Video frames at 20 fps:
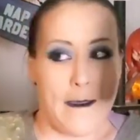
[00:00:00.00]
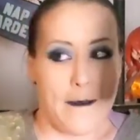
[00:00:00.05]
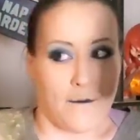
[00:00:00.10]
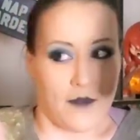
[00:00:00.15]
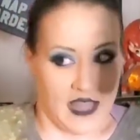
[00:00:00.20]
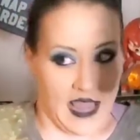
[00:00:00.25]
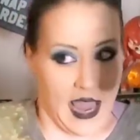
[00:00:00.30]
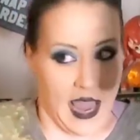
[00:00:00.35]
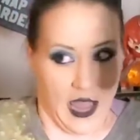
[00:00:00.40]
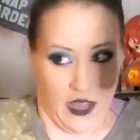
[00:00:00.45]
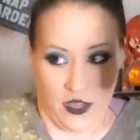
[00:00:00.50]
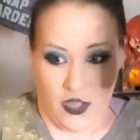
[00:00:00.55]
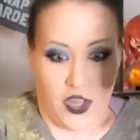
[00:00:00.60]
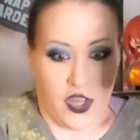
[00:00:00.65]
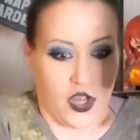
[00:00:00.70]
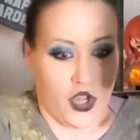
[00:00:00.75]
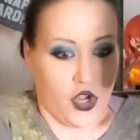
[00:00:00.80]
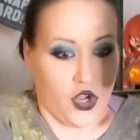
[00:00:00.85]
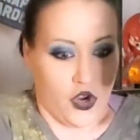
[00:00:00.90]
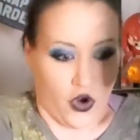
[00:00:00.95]
But yeah,
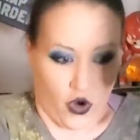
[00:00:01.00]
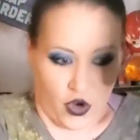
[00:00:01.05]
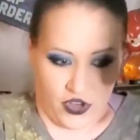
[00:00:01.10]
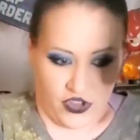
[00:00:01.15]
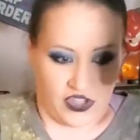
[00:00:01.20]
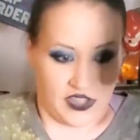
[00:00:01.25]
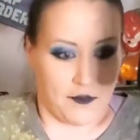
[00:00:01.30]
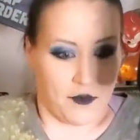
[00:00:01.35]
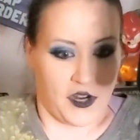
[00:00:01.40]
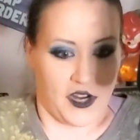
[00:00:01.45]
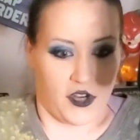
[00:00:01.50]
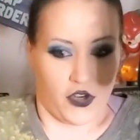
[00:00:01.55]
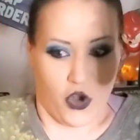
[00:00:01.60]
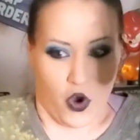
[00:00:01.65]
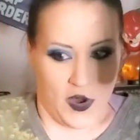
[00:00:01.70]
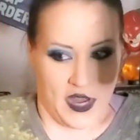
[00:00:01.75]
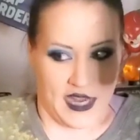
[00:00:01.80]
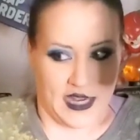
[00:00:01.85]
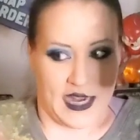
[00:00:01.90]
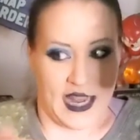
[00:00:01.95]
her and Cyprian
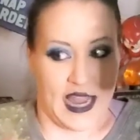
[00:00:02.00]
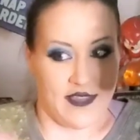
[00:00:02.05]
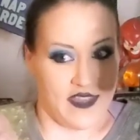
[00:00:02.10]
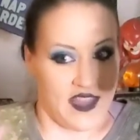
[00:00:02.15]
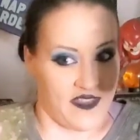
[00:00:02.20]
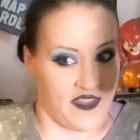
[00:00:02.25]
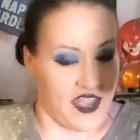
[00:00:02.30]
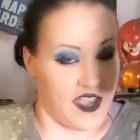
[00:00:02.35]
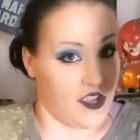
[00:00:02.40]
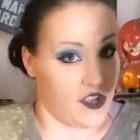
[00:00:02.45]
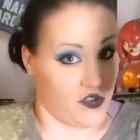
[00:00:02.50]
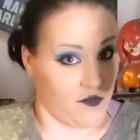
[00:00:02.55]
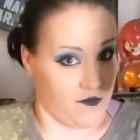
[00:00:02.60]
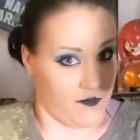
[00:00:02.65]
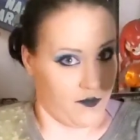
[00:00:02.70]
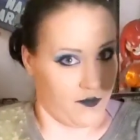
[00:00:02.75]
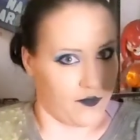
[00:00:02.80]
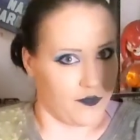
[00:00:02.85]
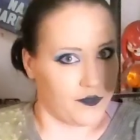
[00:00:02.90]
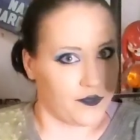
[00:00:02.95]
go in, and then
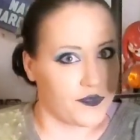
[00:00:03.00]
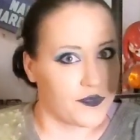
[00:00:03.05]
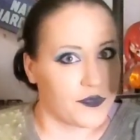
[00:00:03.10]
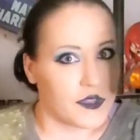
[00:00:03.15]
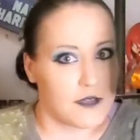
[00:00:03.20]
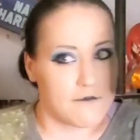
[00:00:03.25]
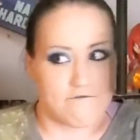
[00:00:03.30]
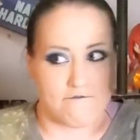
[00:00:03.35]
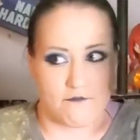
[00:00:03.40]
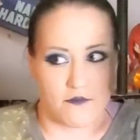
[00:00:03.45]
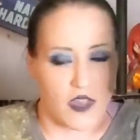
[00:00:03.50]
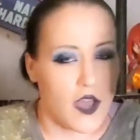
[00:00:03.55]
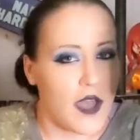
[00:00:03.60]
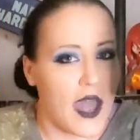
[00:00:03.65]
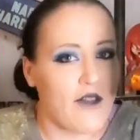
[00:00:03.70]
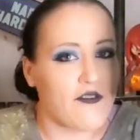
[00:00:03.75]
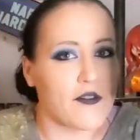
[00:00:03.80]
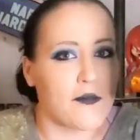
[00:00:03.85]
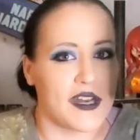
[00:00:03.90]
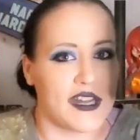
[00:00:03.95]

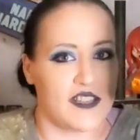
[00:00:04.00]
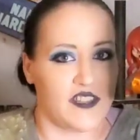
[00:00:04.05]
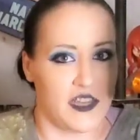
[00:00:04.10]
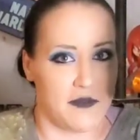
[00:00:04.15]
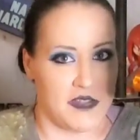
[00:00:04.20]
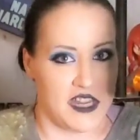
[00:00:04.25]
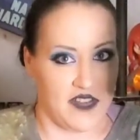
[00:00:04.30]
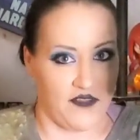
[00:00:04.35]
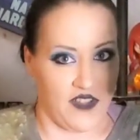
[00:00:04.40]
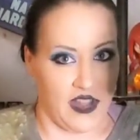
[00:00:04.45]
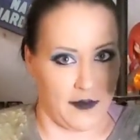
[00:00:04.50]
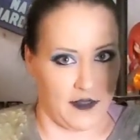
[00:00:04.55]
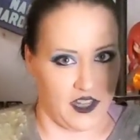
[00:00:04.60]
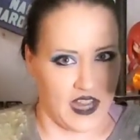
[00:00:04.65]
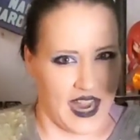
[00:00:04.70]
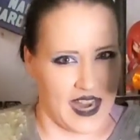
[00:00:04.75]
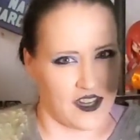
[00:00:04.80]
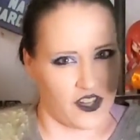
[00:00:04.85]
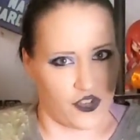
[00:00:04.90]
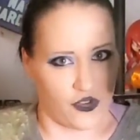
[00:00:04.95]
everybody in the immediate family
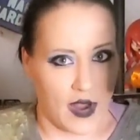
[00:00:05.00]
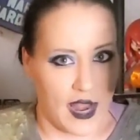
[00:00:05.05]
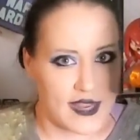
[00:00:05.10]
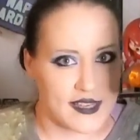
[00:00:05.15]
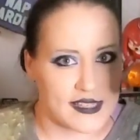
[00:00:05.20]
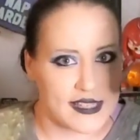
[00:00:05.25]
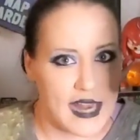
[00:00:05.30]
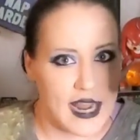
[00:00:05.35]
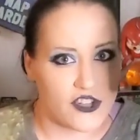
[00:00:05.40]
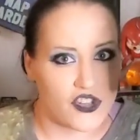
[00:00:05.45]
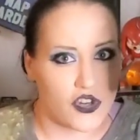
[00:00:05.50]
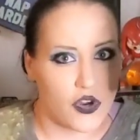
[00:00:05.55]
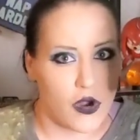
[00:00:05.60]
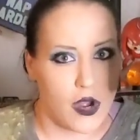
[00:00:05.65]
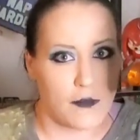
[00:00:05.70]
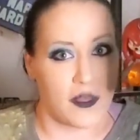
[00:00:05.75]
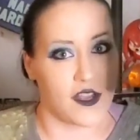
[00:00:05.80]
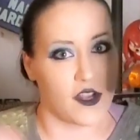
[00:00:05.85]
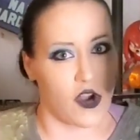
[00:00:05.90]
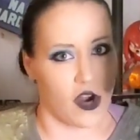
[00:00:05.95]
kind of try snatching her
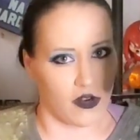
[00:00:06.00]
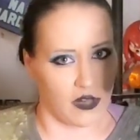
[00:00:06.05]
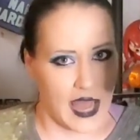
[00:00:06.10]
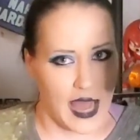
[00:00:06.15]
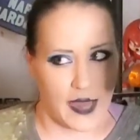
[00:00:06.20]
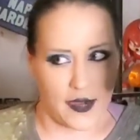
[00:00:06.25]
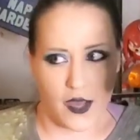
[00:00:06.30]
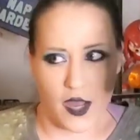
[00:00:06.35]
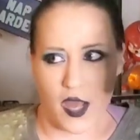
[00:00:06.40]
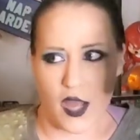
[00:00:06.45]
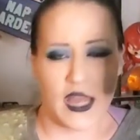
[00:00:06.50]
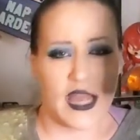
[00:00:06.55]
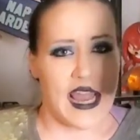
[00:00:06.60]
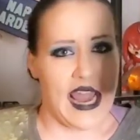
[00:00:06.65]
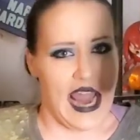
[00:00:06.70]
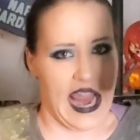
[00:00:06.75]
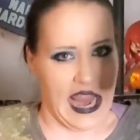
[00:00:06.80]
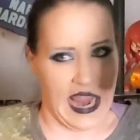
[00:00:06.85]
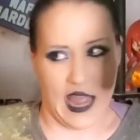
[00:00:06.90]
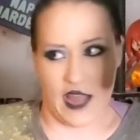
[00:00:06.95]
up, like Carlotta
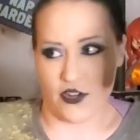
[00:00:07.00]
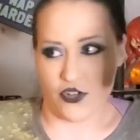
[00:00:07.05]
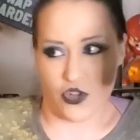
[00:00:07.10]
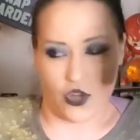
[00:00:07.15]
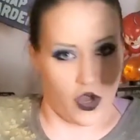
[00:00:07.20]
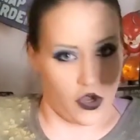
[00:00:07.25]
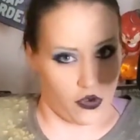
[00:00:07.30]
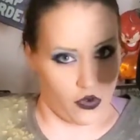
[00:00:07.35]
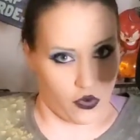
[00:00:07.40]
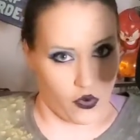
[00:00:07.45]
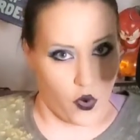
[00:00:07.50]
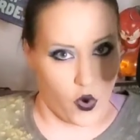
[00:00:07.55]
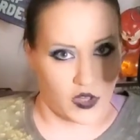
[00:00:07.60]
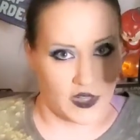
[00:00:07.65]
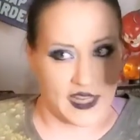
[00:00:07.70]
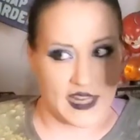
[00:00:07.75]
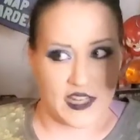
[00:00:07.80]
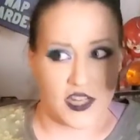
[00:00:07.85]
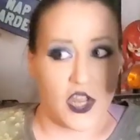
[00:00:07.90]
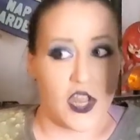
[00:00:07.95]
and Uncle
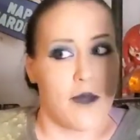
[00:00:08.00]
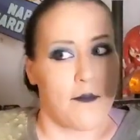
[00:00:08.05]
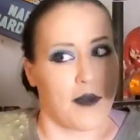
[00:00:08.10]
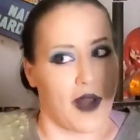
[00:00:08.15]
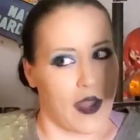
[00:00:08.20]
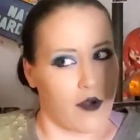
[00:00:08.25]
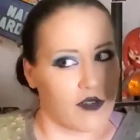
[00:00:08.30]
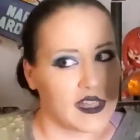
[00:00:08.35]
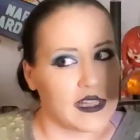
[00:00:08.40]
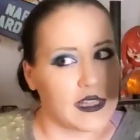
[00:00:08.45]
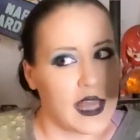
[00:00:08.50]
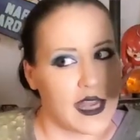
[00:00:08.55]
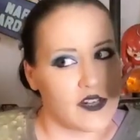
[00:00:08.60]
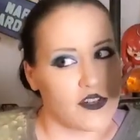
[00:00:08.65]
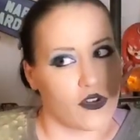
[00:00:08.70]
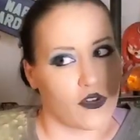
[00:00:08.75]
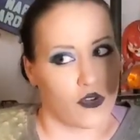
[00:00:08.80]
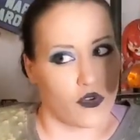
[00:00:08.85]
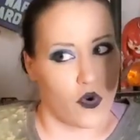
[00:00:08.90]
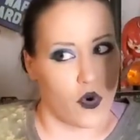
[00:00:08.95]
Cortland. But I really liked
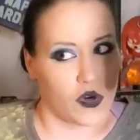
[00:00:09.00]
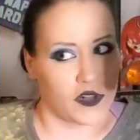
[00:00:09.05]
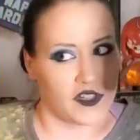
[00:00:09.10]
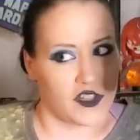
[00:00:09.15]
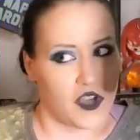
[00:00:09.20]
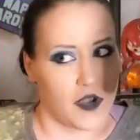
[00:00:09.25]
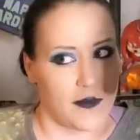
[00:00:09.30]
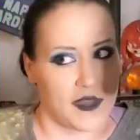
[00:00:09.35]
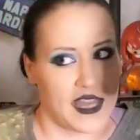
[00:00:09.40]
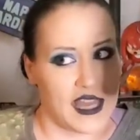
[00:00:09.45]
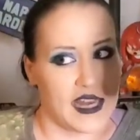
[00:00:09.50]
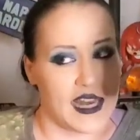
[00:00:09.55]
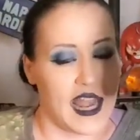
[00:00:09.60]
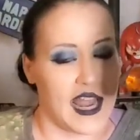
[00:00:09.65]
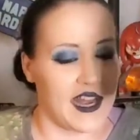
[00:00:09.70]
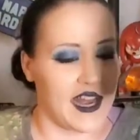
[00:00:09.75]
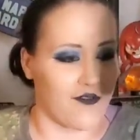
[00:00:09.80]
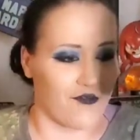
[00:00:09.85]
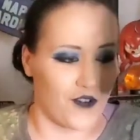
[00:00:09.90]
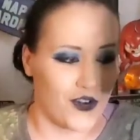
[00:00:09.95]
Uncle Cortland coming in,
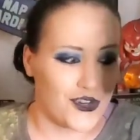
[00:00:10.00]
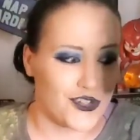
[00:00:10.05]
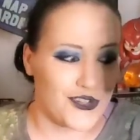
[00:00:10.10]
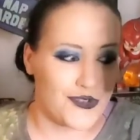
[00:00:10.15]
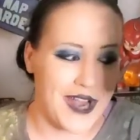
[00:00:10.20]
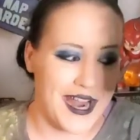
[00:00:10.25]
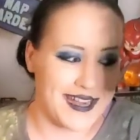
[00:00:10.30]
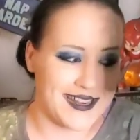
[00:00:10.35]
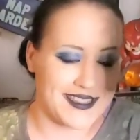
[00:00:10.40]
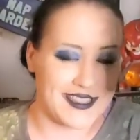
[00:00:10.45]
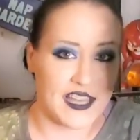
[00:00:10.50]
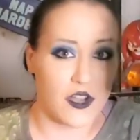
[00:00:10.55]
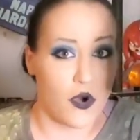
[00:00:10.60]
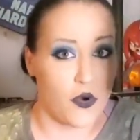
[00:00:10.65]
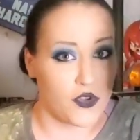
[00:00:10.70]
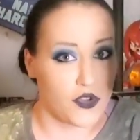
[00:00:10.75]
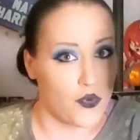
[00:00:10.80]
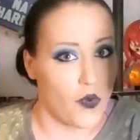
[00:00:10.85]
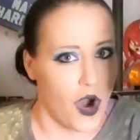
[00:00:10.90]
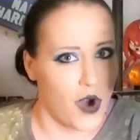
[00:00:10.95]
and at first you kind of think,
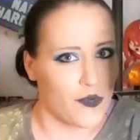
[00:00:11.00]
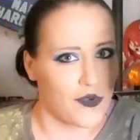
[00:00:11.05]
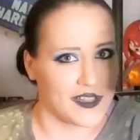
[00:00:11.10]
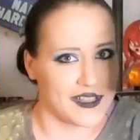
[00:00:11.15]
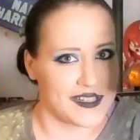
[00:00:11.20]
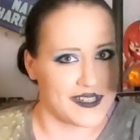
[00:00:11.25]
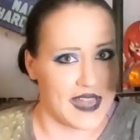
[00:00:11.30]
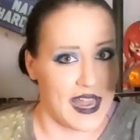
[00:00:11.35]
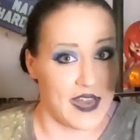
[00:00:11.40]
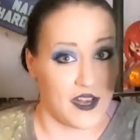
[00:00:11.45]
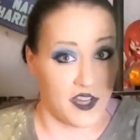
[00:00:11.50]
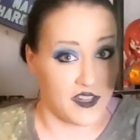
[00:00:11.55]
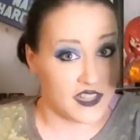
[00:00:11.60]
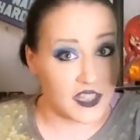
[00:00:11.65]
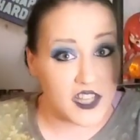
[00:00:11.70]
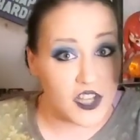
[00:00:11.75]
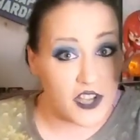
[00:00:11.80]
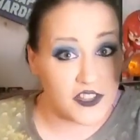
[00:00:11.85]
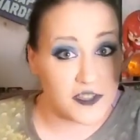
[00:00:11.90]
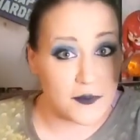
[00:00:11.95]
oh, you are really sad,
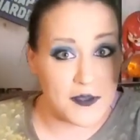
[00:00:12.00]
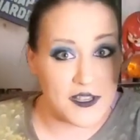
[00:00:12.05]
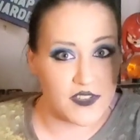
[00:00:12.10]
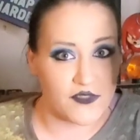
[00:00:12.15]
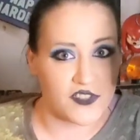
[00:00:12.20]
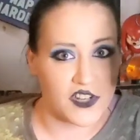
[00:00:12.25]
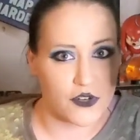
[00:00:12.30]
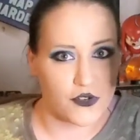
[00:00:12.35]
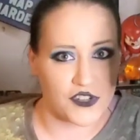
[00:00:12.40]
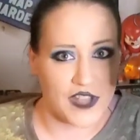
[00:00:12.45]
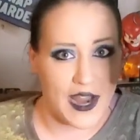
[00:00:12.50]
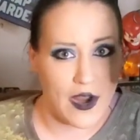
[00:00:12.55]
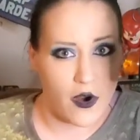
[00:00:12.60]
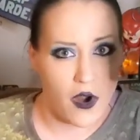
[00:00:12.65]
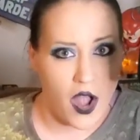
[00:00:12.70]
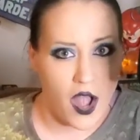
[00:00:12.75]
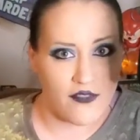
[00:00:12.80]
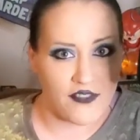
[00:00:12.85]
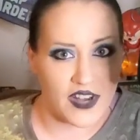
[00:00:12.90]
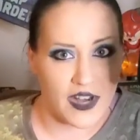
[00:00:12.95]
until he cuts a piece of Deirdre's hair
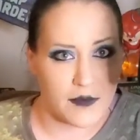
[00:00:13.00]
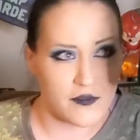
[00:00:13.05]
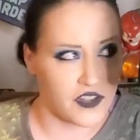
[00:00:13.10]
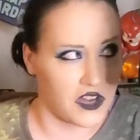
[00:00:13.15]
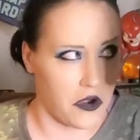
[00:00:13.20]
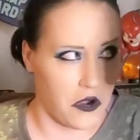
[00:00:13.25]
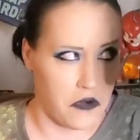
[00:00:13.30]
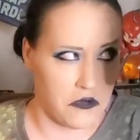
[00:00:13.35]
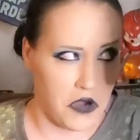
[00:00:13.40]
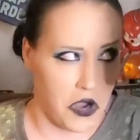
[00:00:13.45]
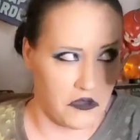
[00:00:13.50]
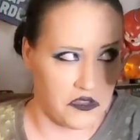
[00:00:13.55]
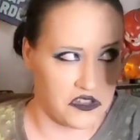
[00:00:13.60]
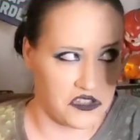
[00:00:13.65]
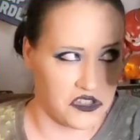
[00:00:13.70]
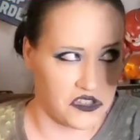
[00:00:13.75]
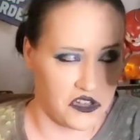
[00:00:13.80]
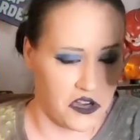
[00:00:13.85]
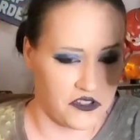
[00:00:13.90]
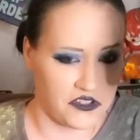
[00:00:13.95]
off, and I was like, oh no,
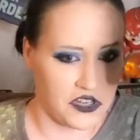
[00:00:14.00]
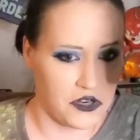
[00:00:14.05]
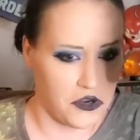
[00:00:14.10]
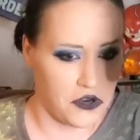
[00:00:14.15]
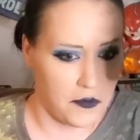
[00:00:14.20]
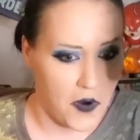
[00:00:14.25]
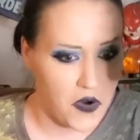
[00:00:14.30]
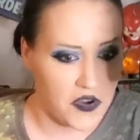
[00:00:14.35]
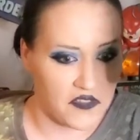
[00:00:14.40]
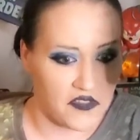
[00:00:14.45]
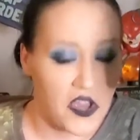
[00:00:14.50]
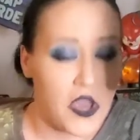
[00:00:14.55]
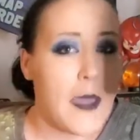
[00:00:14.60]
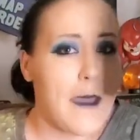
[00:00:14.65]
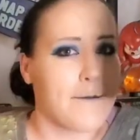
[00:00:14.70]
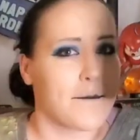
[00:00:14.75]
this is an ulterior motive.